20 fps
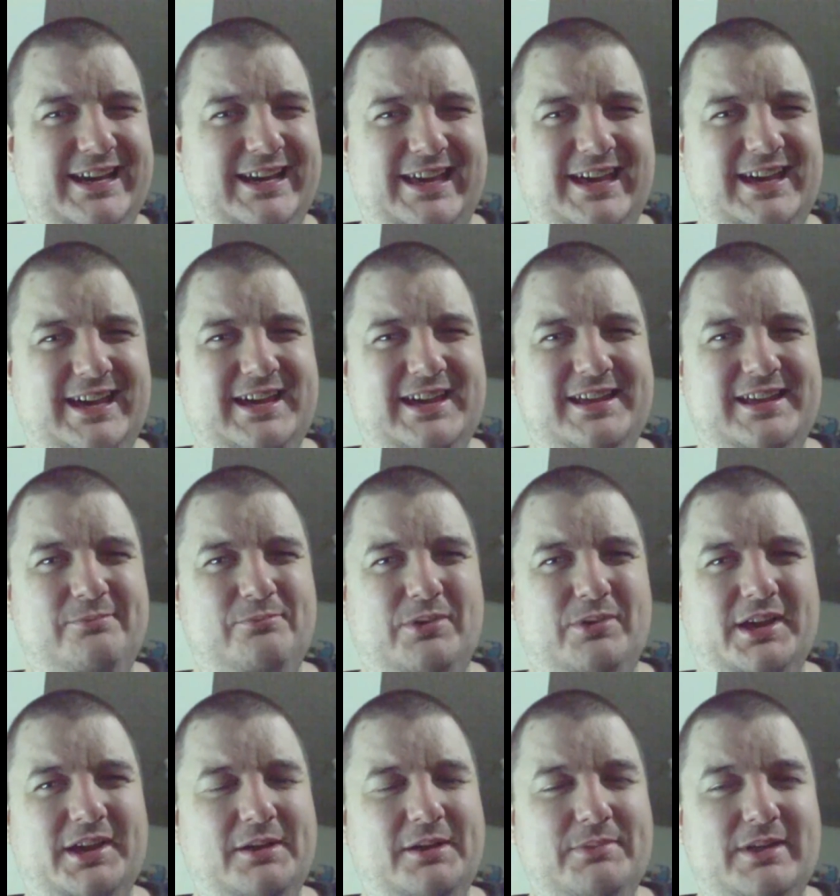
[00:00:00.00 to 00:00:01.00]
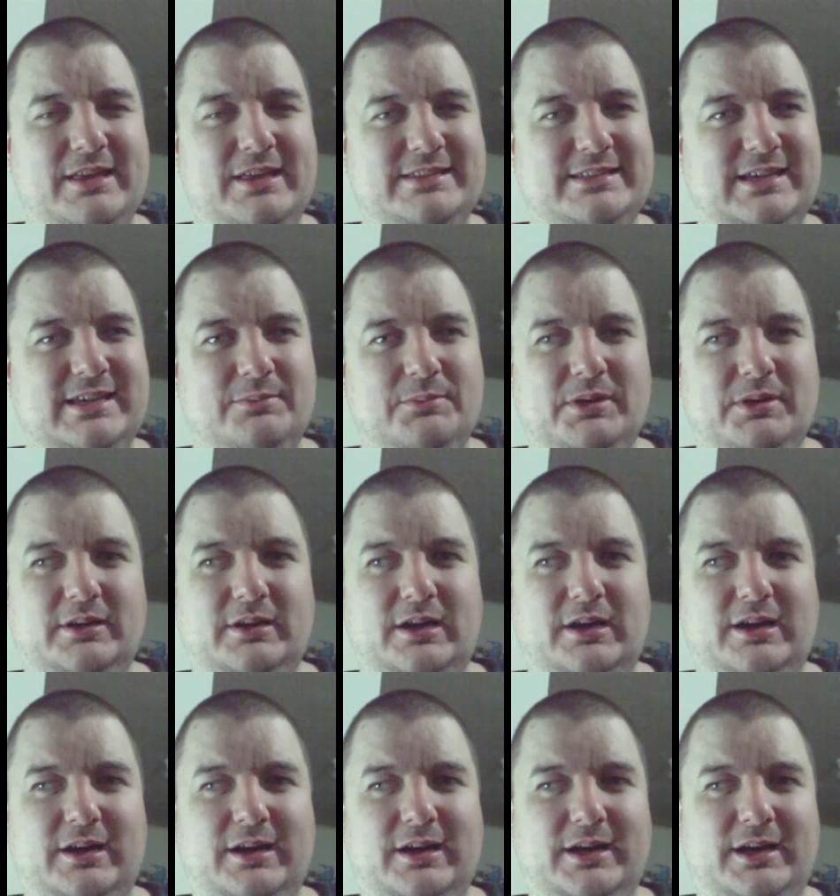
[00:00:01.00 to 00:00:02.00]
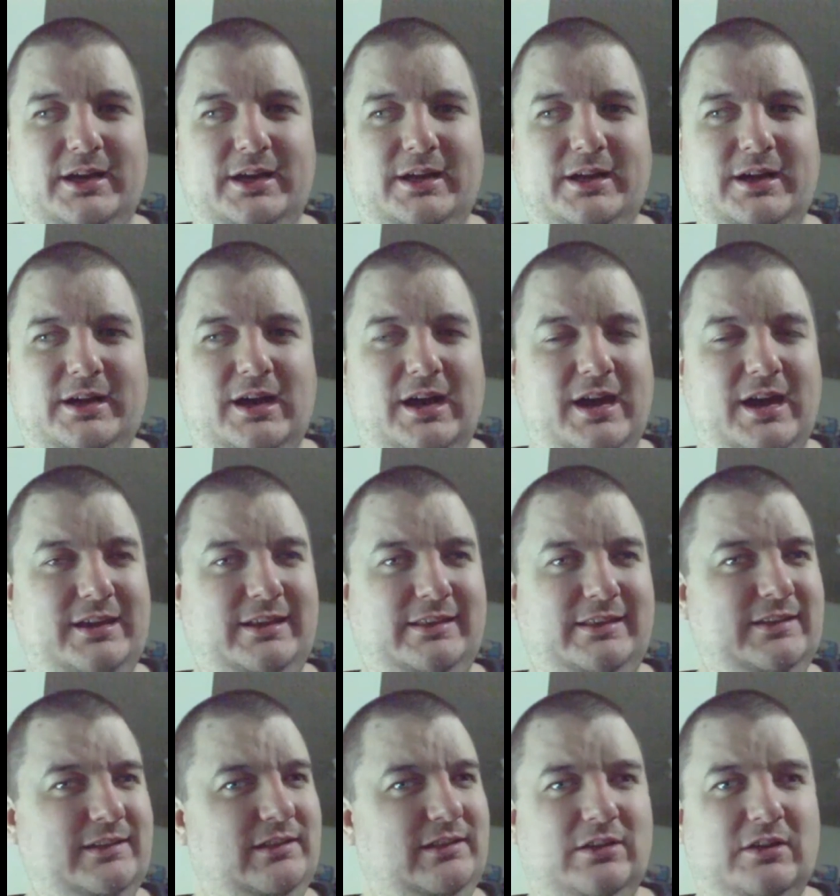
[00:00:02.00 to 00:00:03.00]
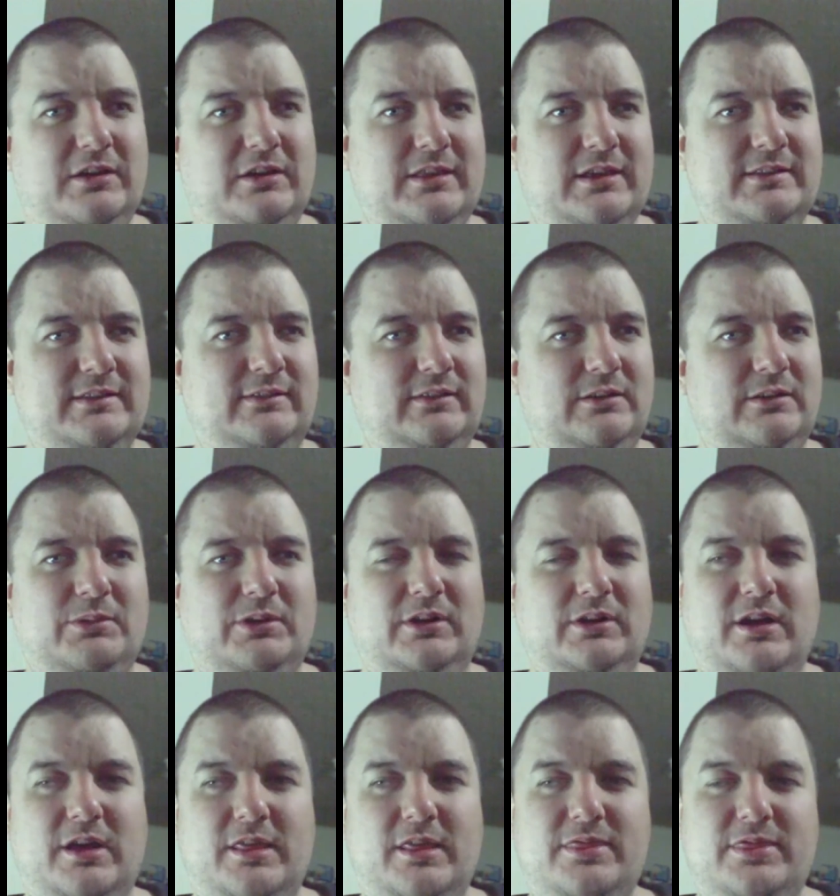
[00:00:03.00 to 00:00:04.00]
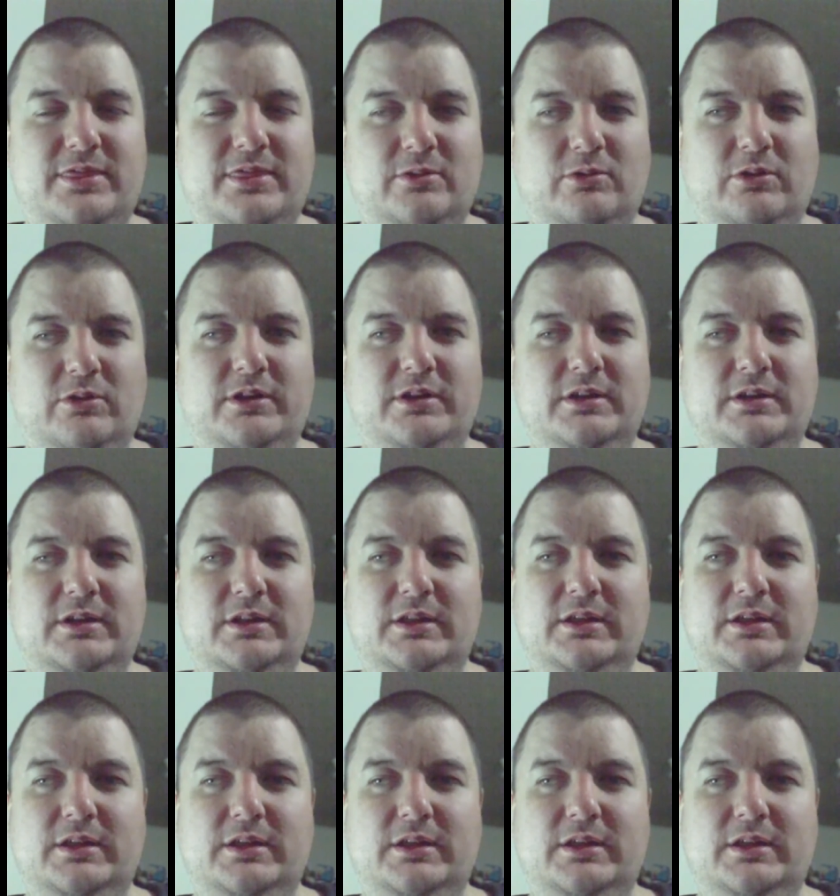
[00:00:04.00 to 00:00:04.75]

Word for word: Again, bringing up that segment, I didn't like that segment. I thought